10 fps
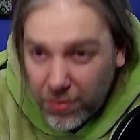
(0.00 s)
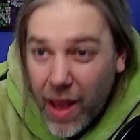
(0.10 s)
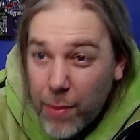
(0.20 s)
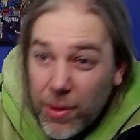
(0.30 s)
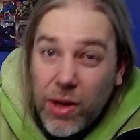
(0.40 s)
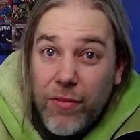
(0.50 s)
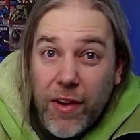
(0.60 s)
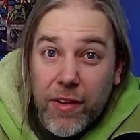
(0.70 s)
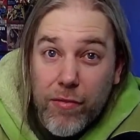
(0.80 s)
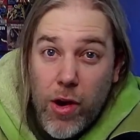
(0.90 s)
I'm going to go
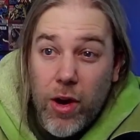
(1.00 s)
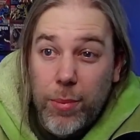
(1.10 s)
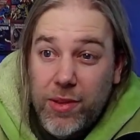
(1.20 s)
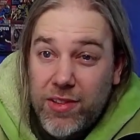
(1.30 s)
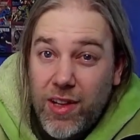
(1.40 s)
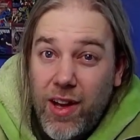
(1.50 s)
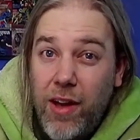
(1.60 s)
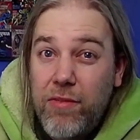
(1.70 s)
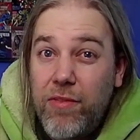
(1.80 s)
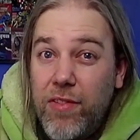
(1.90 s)
find a fry up because
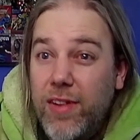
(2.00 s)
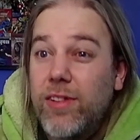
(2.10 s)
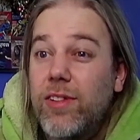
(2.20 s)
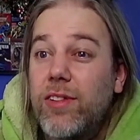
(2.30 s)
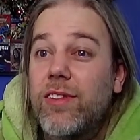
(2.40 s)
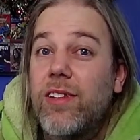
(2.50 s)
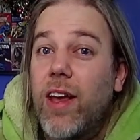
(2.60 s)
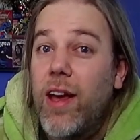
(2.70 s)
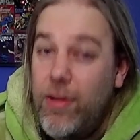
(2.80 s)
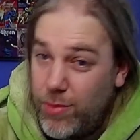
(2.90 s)
I feel
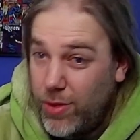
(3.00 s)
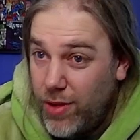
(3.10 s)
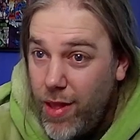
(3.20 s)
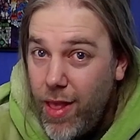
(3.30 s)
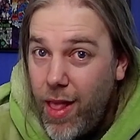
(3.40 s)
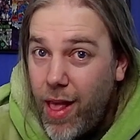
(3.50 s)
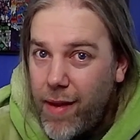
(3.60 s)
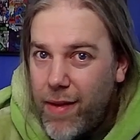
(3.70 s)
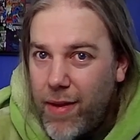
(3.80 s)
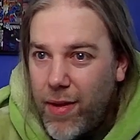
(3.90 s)
terrible.
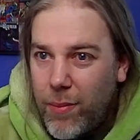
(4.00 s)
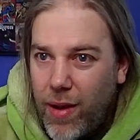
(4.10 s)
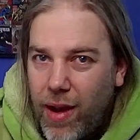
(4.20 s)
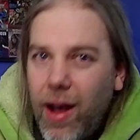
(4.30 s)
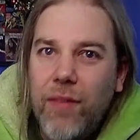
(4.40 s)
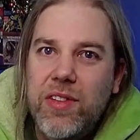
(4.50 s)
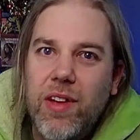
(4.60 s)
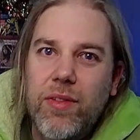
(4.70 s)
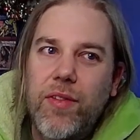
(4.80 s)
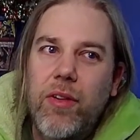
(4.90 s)
Have
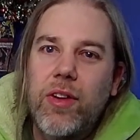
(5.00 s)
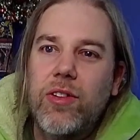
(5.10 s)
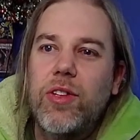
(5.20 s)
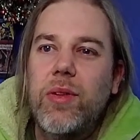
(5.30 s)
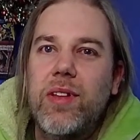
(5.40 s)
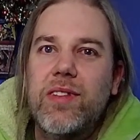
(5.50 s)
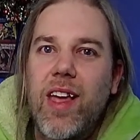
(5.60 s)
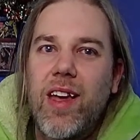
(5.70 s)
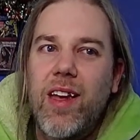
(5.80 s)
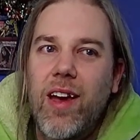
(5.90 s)
yourselves a very good New Year's
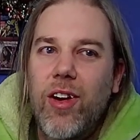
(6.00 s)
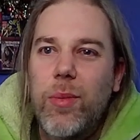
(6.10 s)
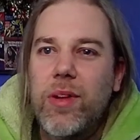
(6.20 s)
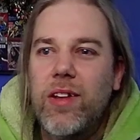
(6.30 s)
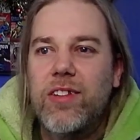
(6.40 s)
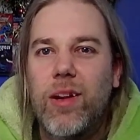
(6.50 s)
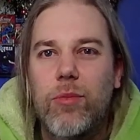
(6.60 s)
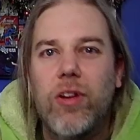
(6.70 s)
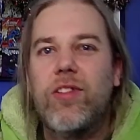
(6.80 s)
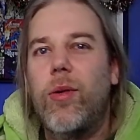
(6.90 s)
Day. I hope you didn't
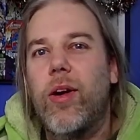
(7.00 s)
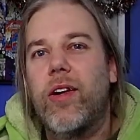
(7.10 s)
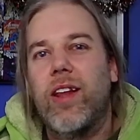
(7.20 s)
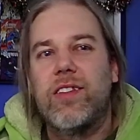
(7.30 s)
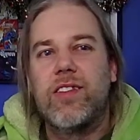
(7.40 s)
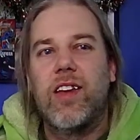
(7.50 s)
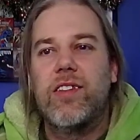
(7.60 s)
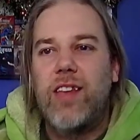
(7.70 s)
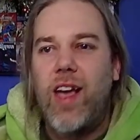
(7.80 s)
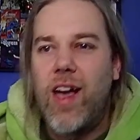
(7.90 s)
celebrate too hard last
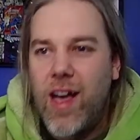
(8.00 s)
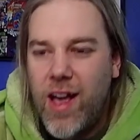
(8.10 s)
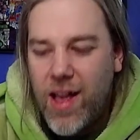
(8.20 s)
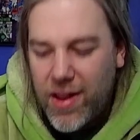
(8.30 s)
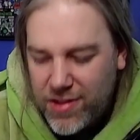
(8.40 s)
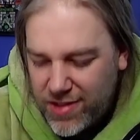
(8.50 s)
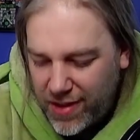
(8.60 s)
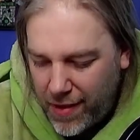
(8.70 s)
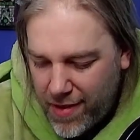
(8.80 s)
night, and